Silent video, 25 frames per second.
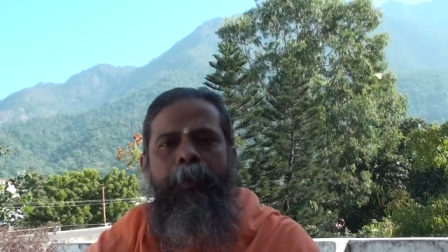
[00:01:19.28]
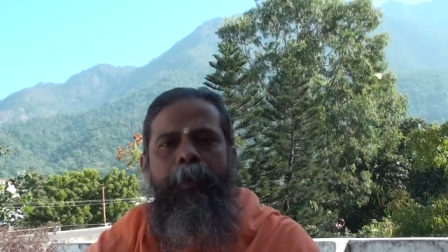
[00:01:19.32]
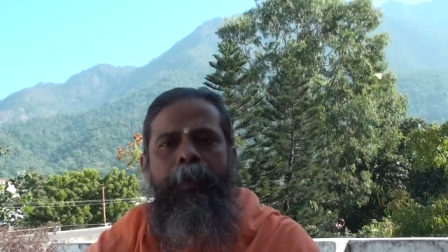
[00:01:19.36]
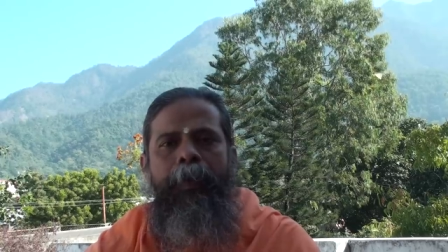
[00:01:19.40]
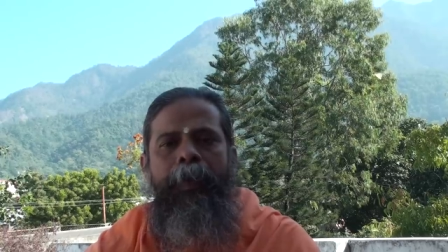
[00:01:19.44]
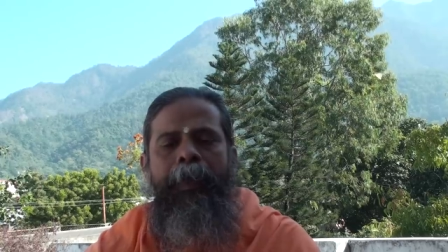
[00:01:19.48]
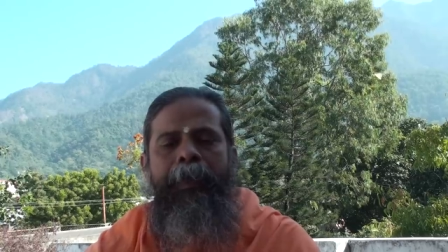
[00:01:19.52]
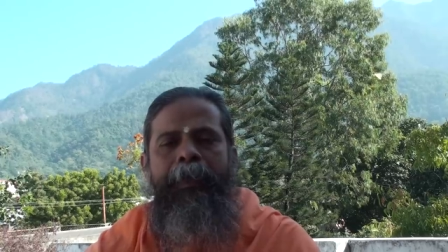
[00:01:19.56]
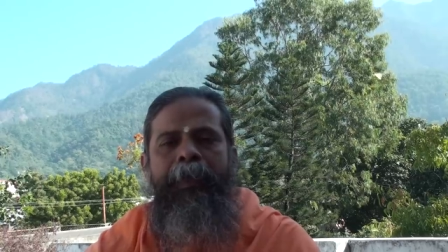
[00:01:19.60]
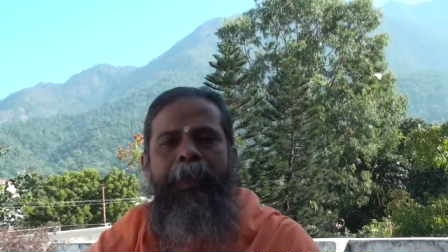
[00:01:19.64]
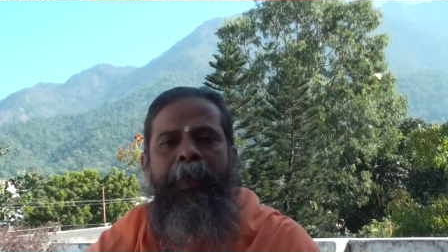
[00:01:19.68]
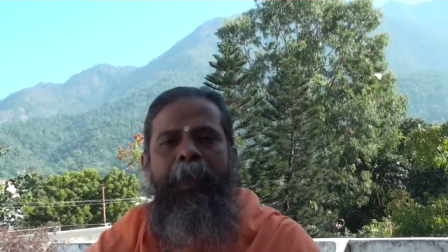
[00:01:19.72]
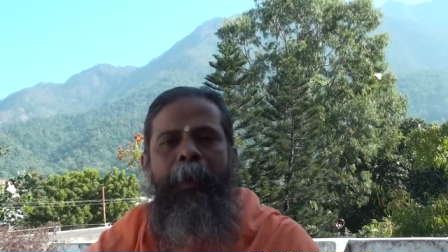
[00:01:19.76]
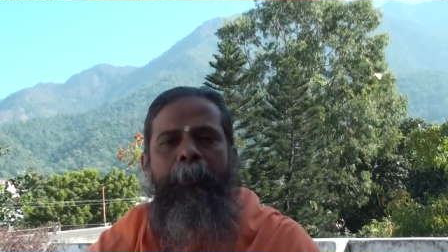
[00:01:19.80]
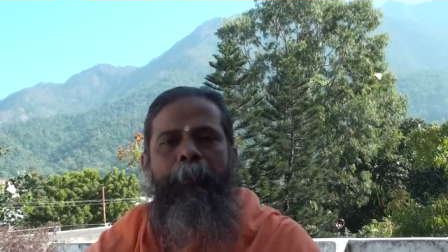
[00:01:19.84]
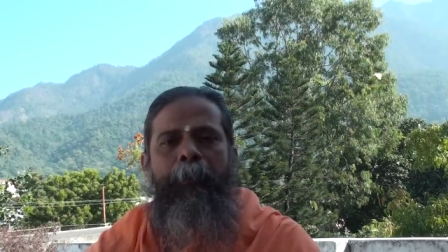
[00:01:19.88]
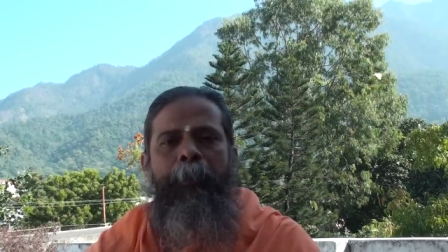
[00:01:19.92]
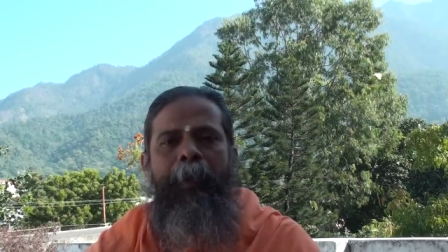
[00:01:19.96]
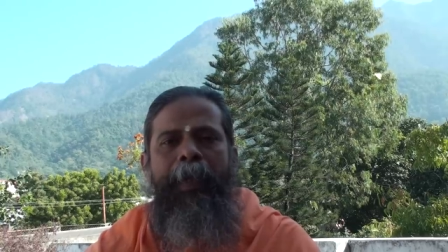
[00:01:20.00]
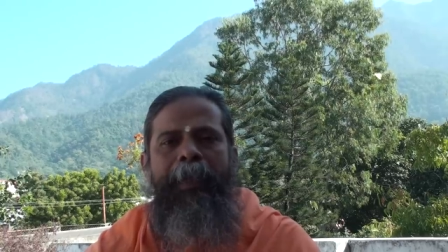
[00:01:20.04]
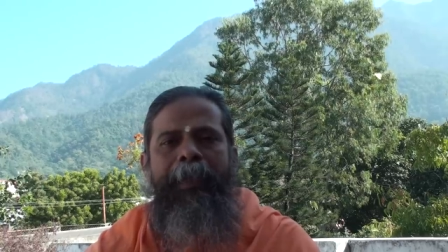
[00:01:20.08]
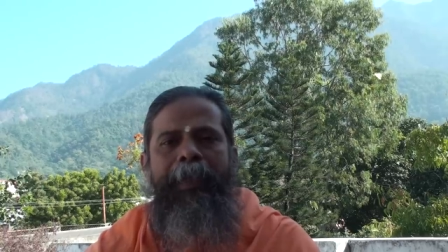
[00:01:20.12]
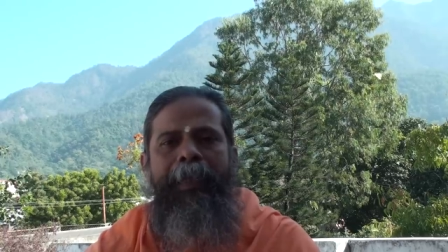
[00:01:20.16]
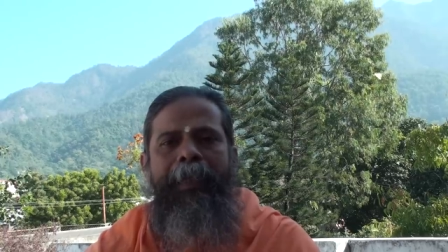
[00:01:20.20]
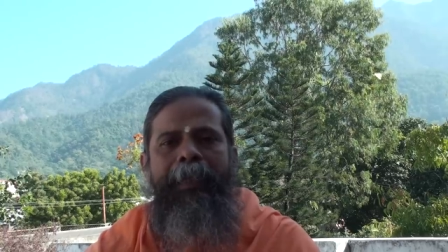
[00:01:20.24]
is
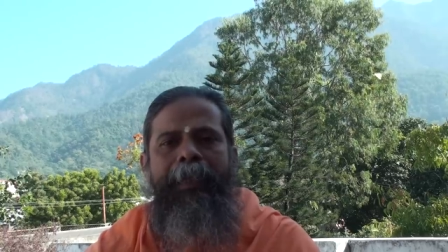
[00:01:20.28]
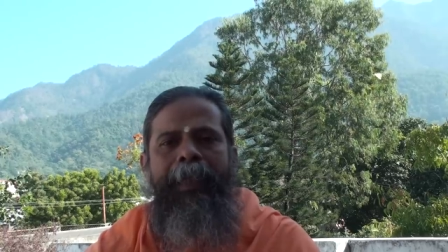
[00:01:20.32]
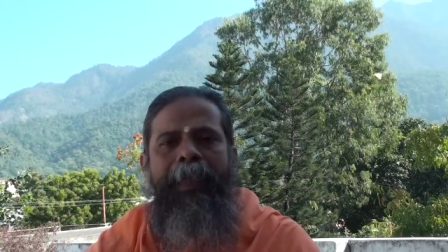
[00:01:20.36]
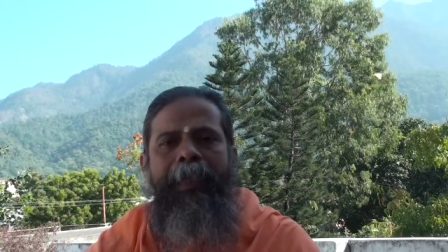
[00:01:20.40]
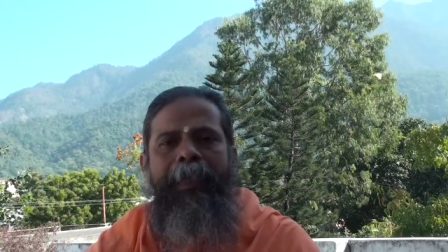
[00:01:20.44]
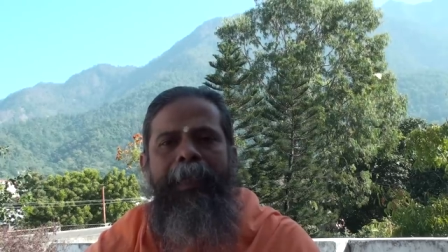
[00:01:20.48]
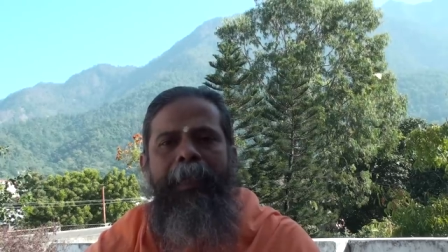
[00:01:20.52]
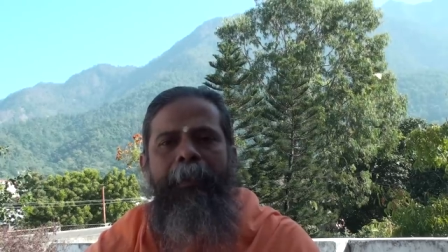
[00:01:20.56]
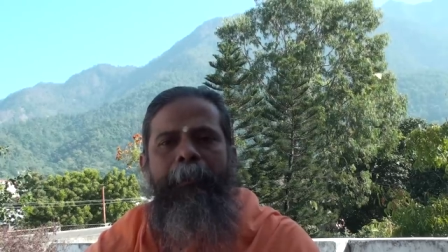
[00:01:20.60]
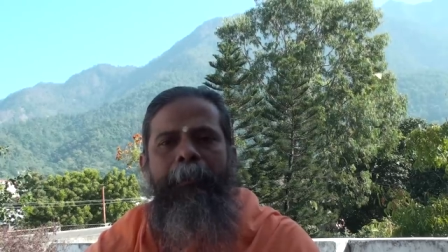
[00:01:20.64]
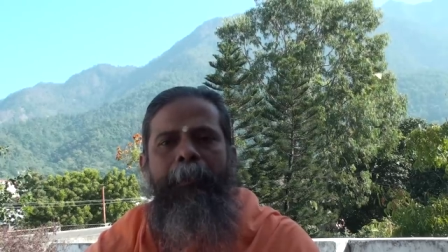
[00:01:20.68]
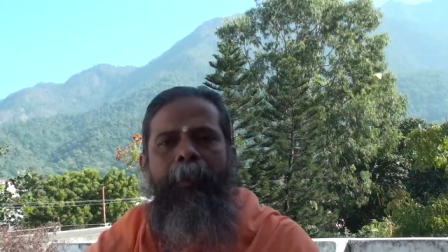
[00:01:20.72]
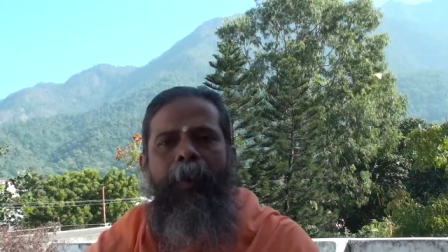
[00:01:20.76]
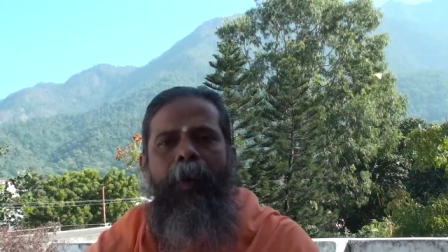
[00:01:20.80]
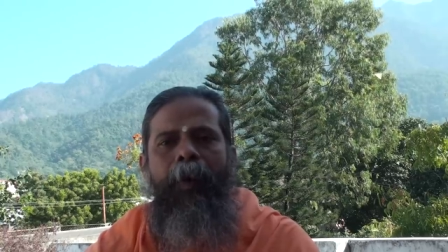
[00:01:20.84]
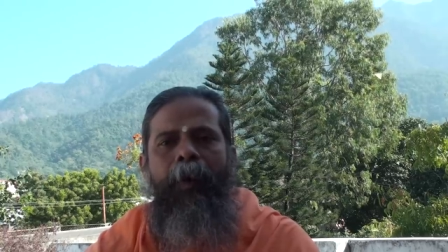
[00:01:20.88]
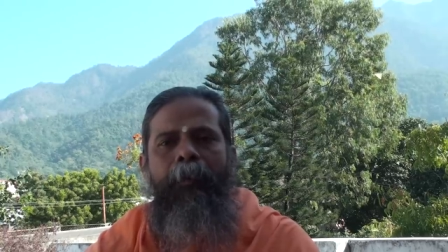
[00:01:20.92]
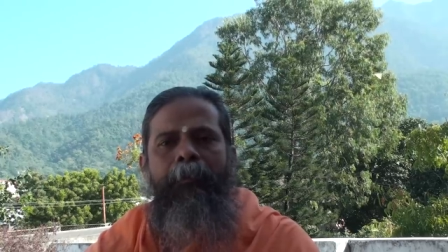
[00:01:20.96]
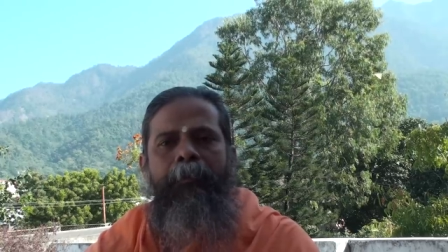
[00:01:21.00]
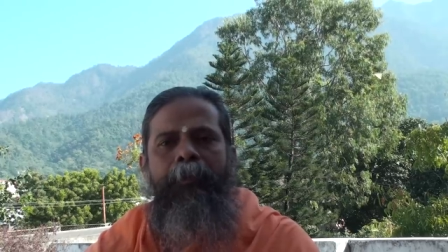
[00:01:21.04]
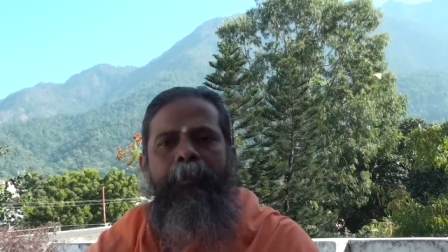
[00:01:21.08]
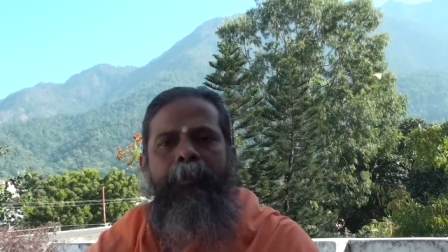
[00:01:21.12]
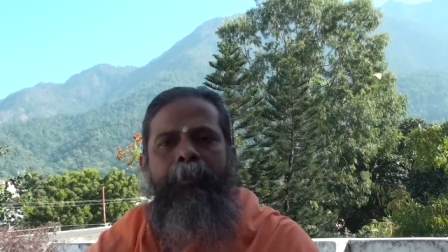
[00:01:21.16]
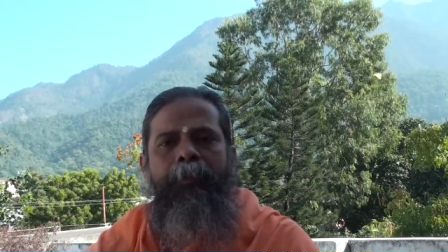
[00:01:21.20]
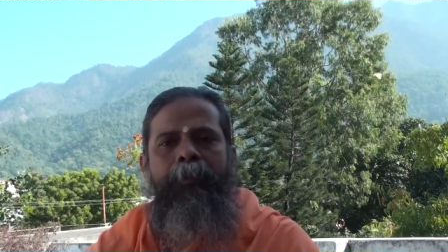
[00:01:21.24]
representative of
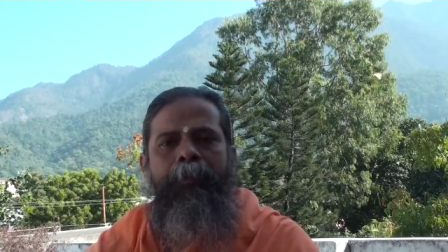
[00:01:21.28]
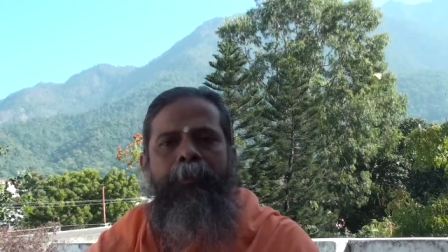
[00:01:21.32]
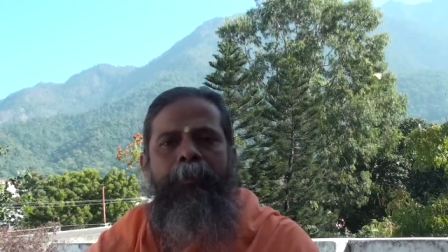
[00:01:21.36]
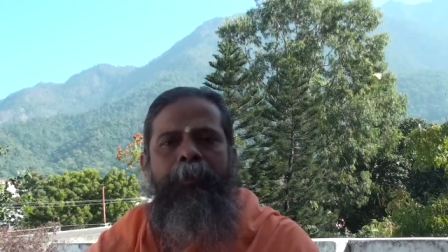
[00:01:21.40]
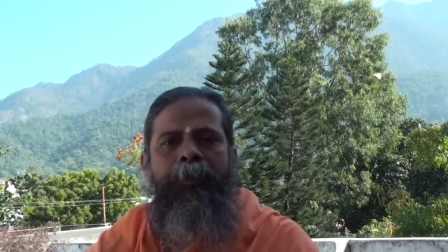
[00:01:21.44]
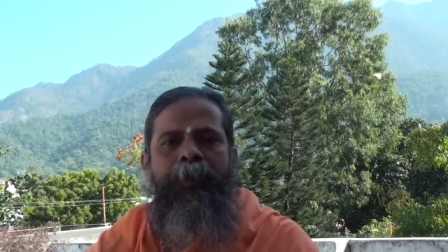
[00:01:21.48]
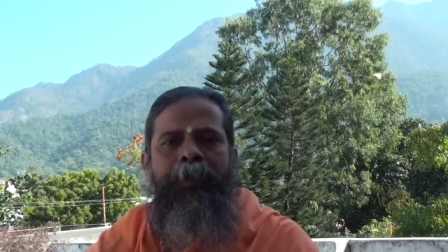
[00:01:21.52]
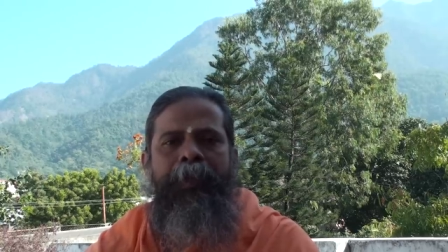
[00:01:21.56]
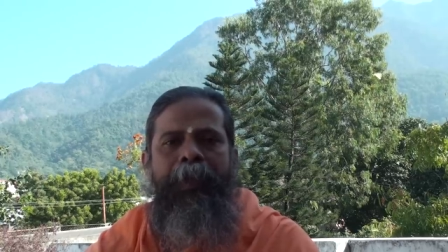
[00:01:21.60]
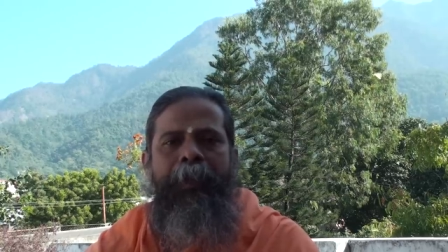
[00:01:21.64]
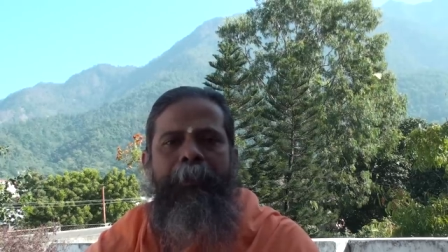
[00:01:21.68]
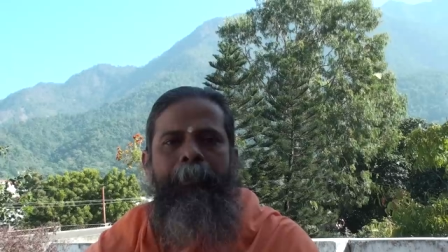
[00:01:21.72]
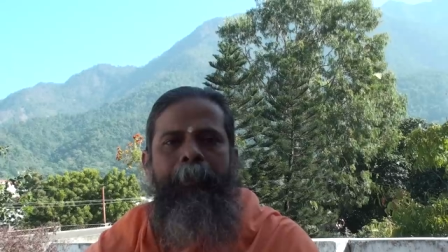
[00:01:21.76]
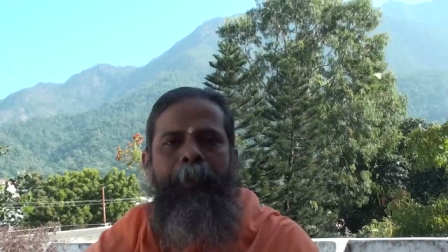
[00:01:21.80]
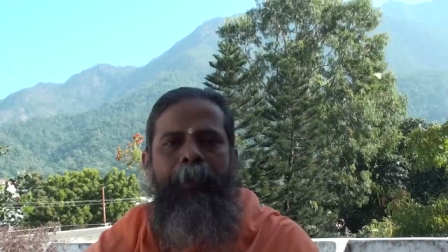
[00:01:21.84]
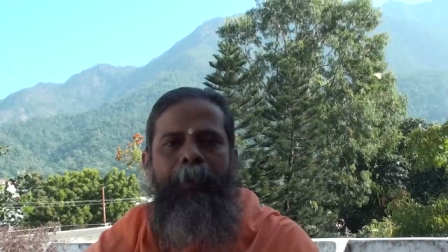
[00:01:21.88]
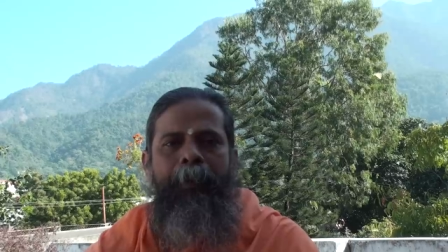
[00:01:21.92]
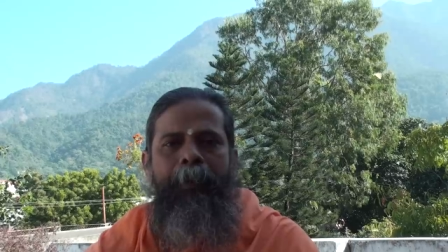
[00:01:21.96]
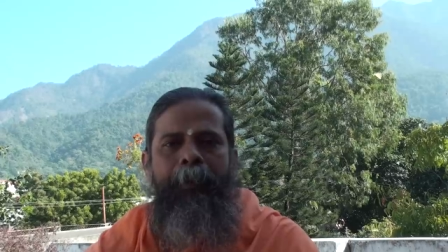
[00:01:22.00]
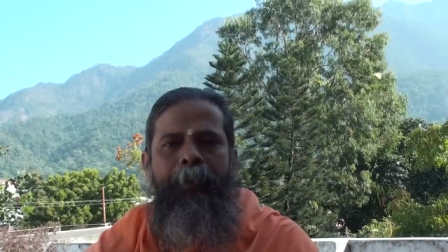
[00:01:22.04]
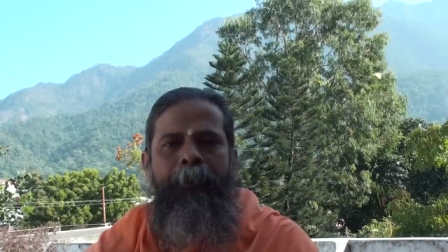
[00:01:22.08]
Shiva